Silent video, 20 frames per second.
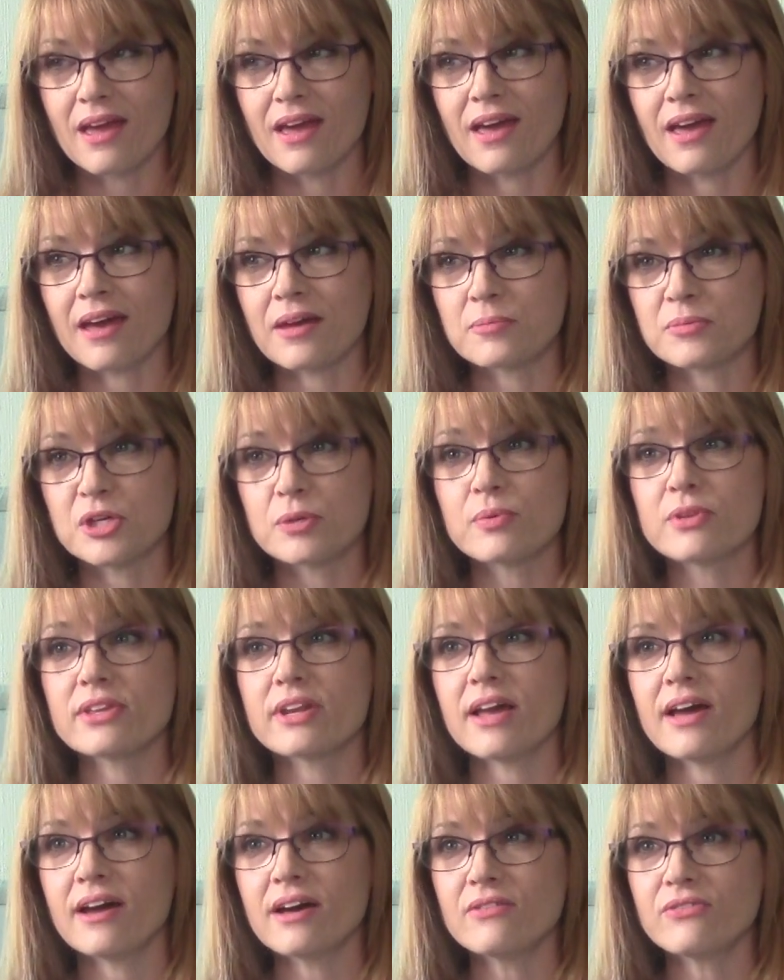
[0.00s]
And people
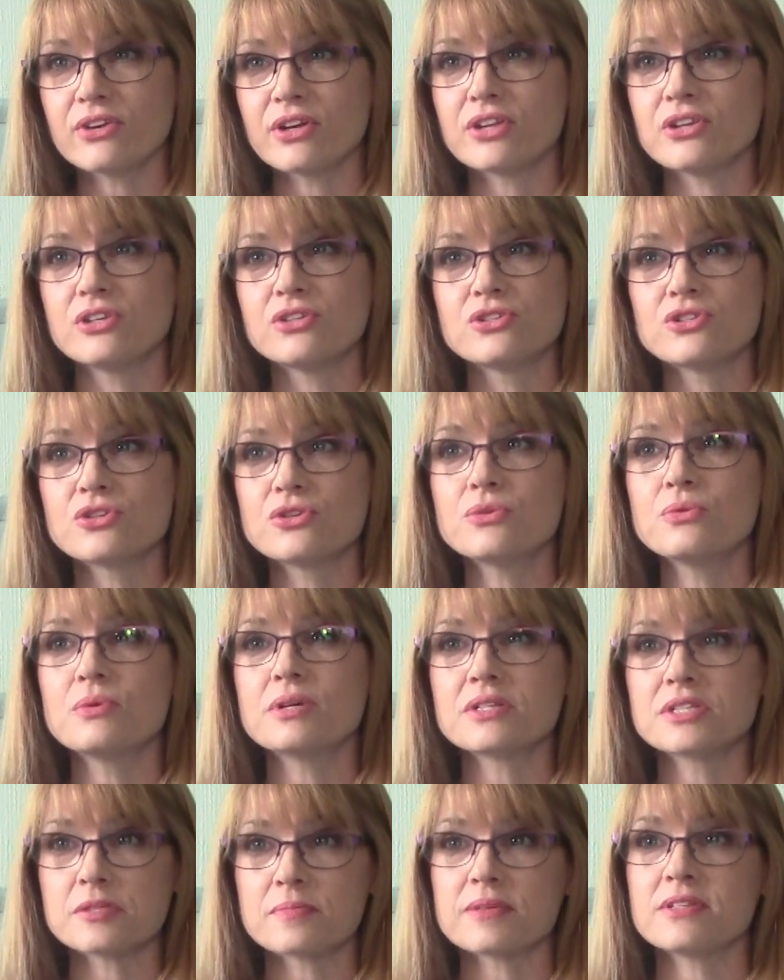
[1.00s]
that have it, you do
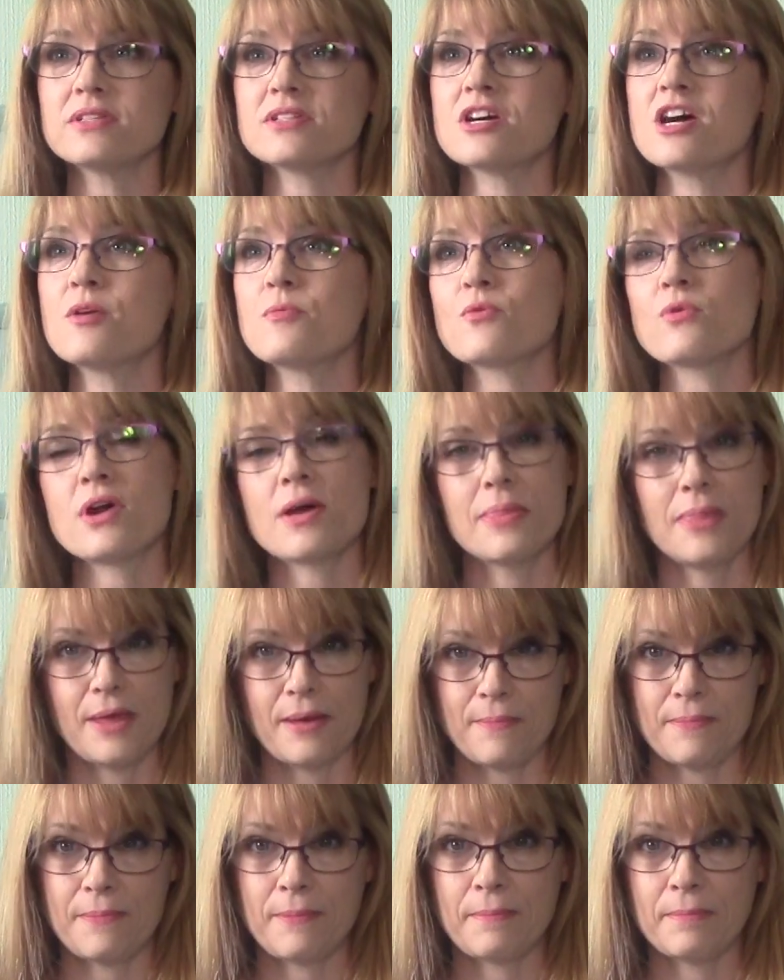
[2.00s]
want to spend time around
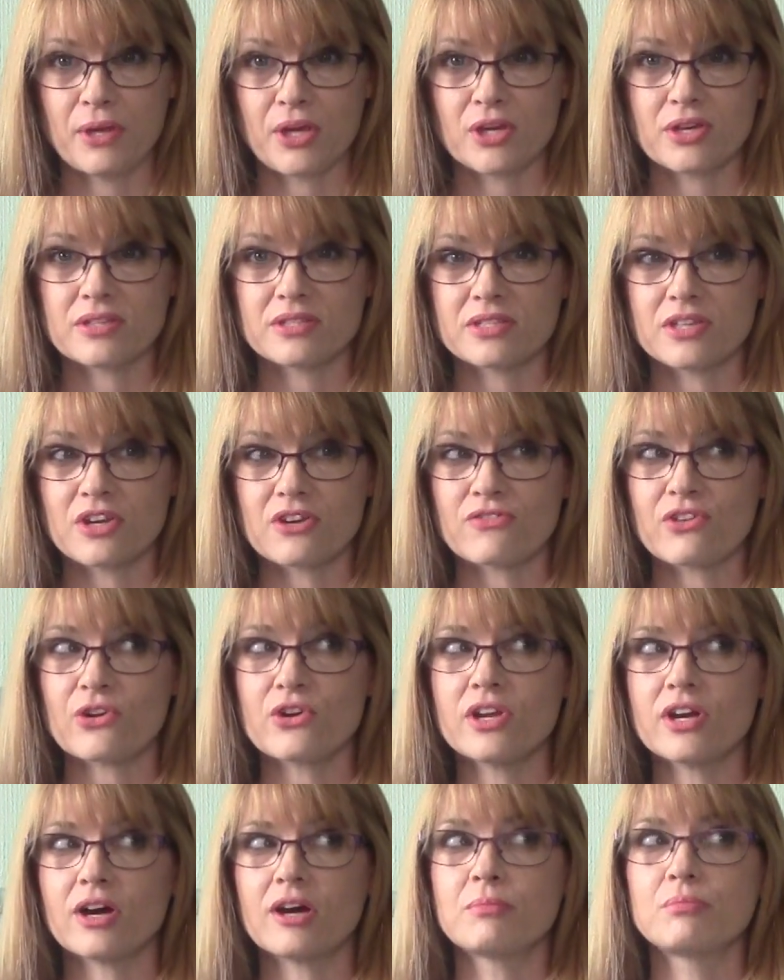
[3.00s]
them, because they are
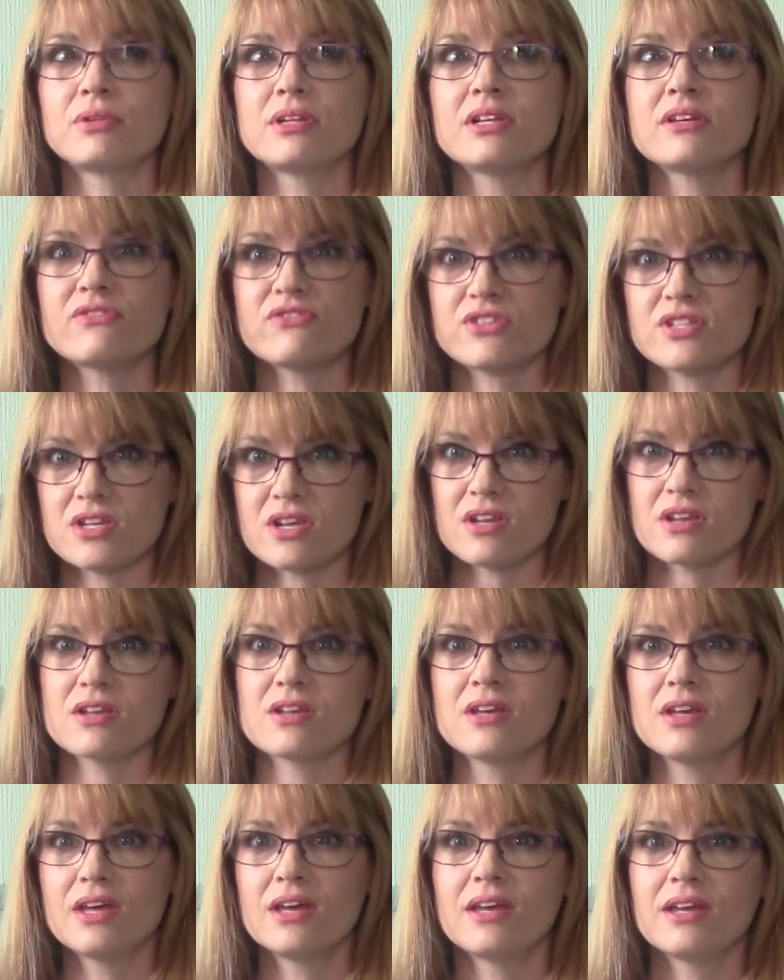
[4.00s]
very uplifting
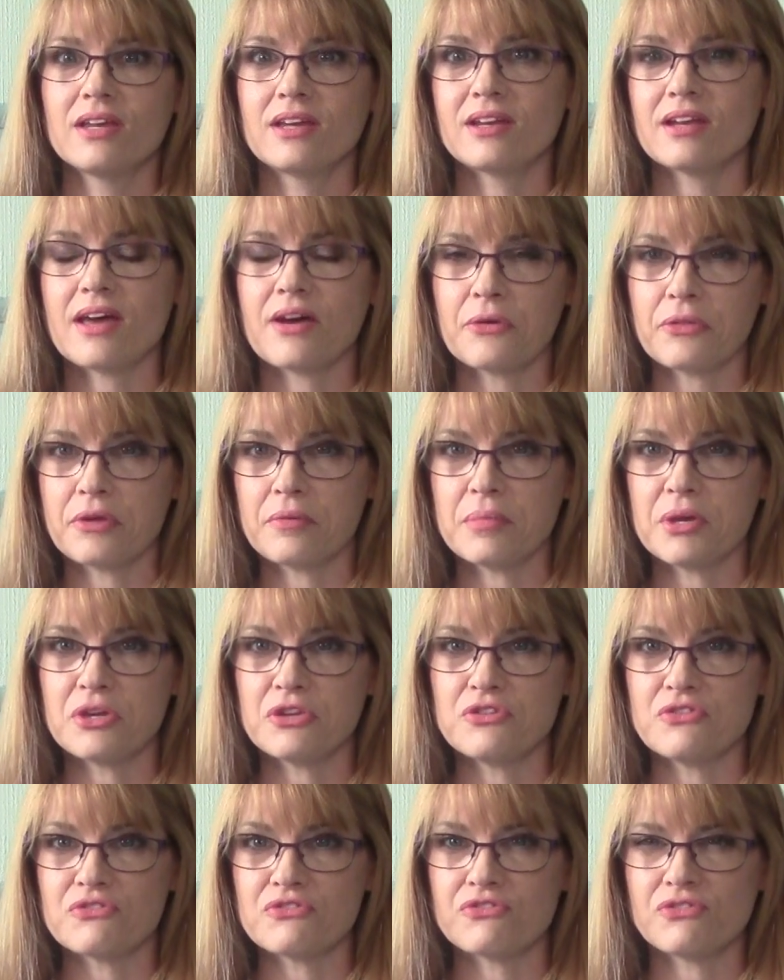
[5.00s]
in how they
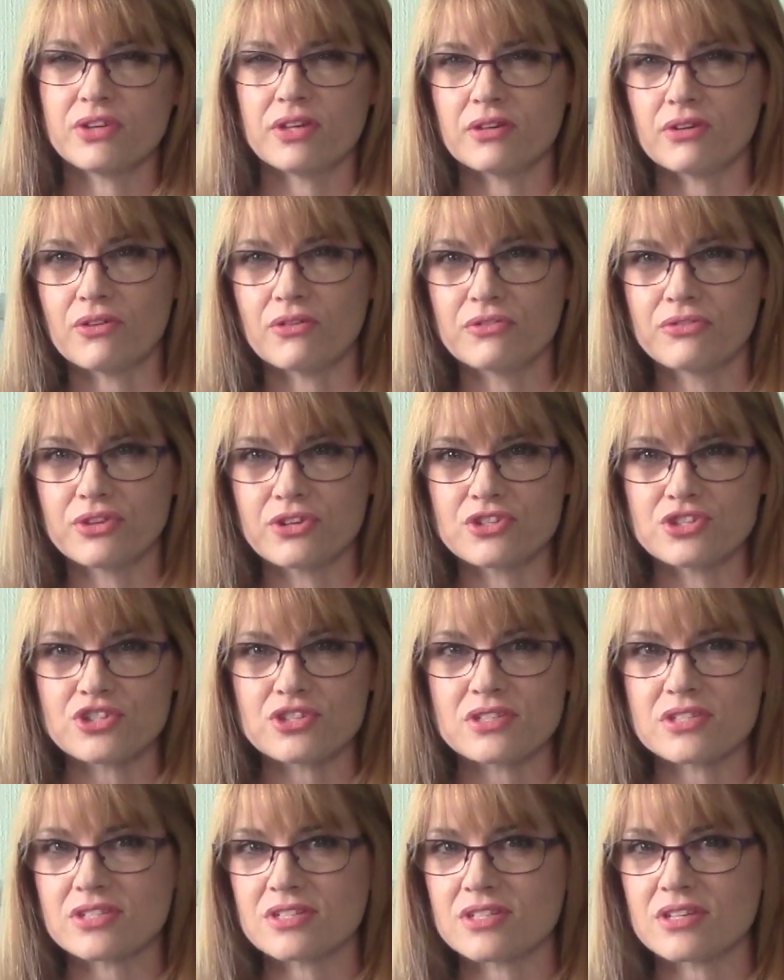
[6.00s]
make you feel. They're
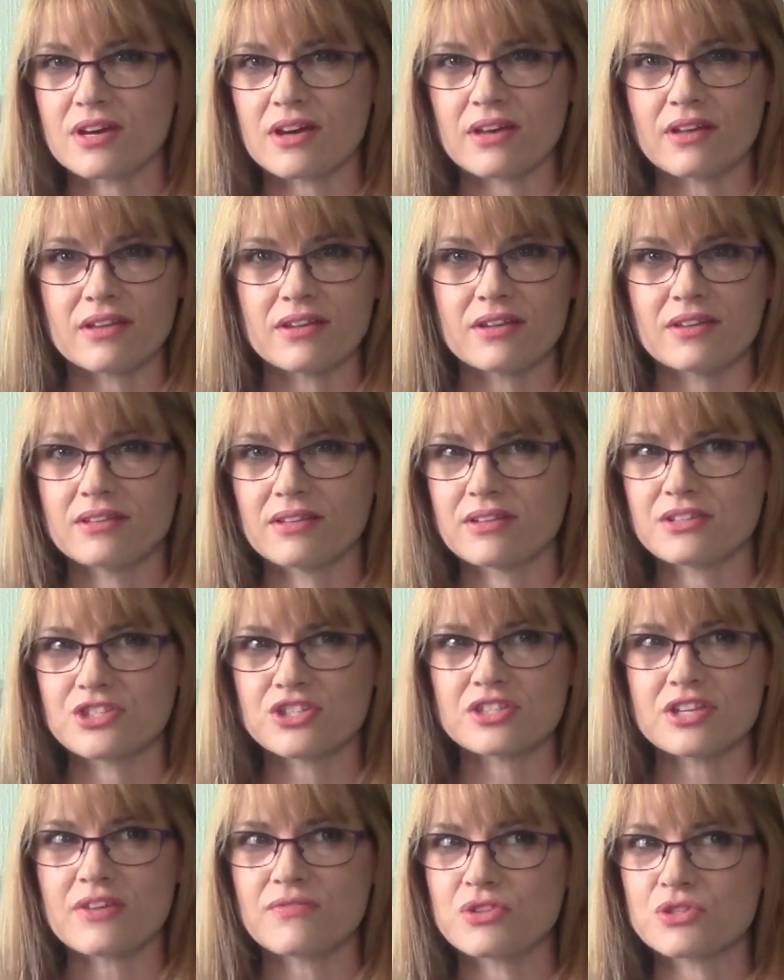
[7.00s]
just, they
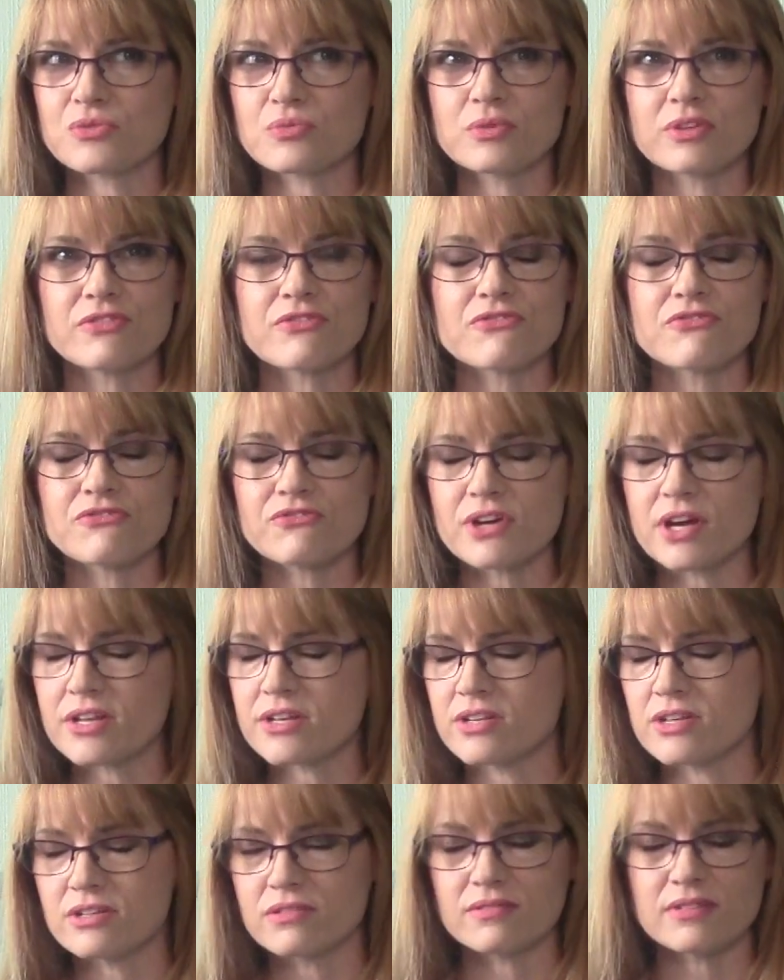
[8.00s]
just have this real
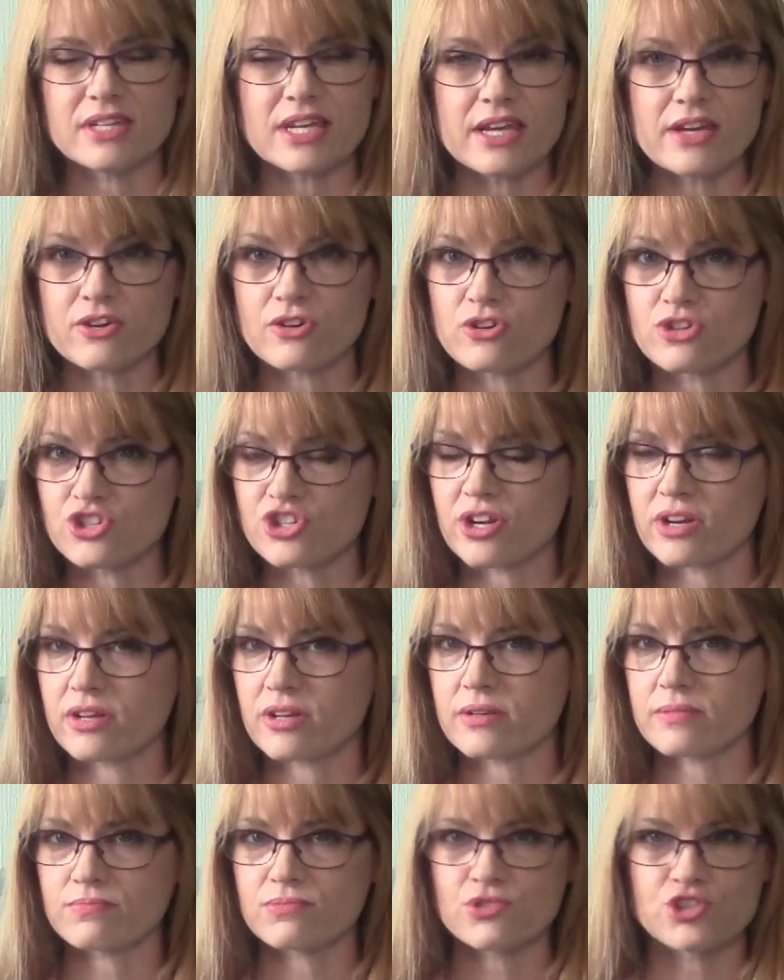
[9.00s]
fun,
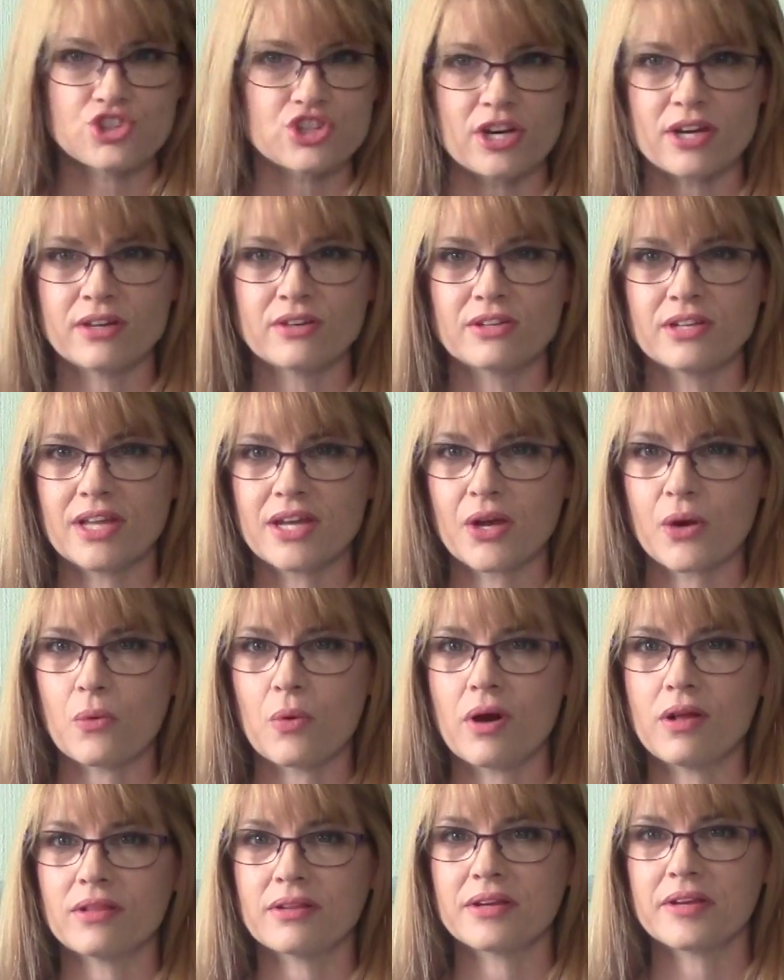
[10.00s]
energetic, childlike
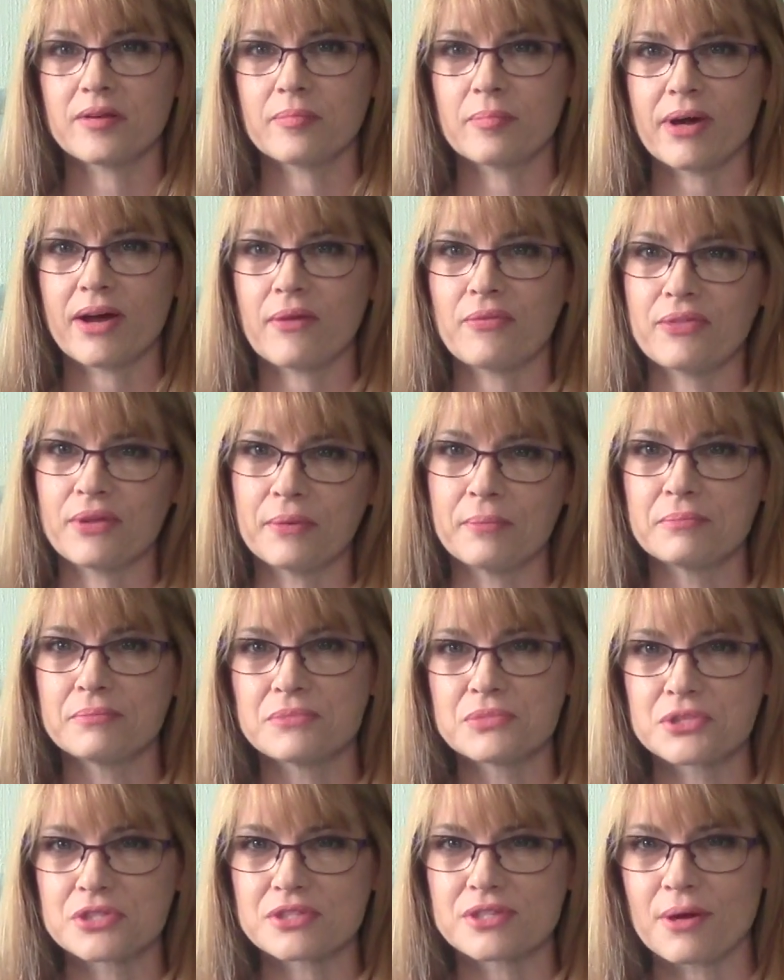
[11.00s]
quality about them.
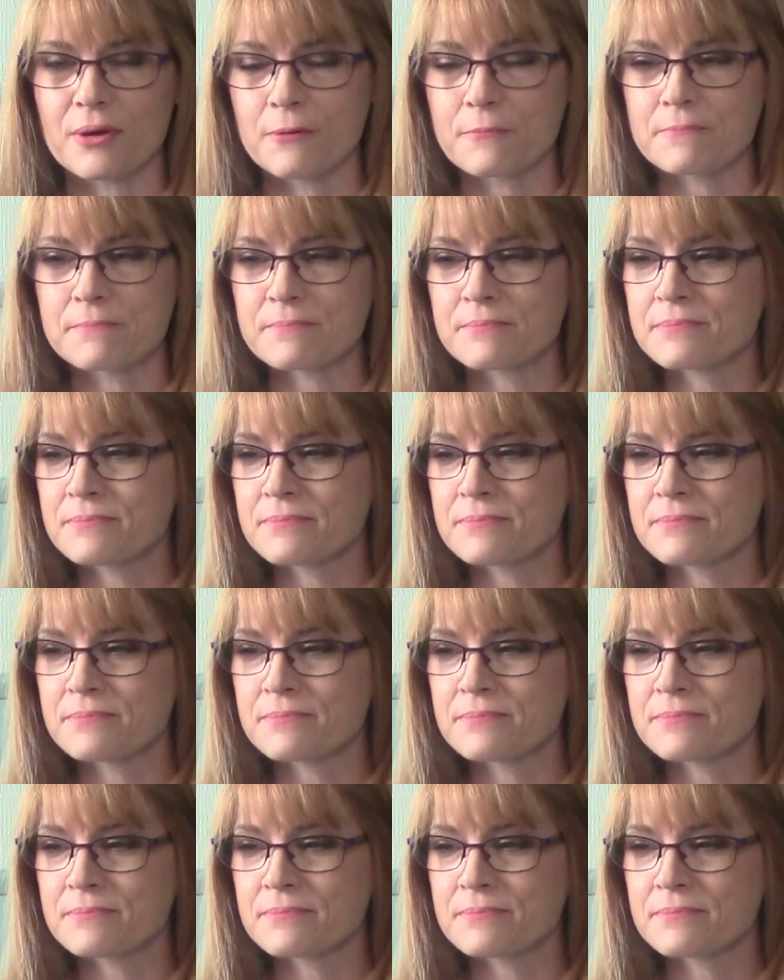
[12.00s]
So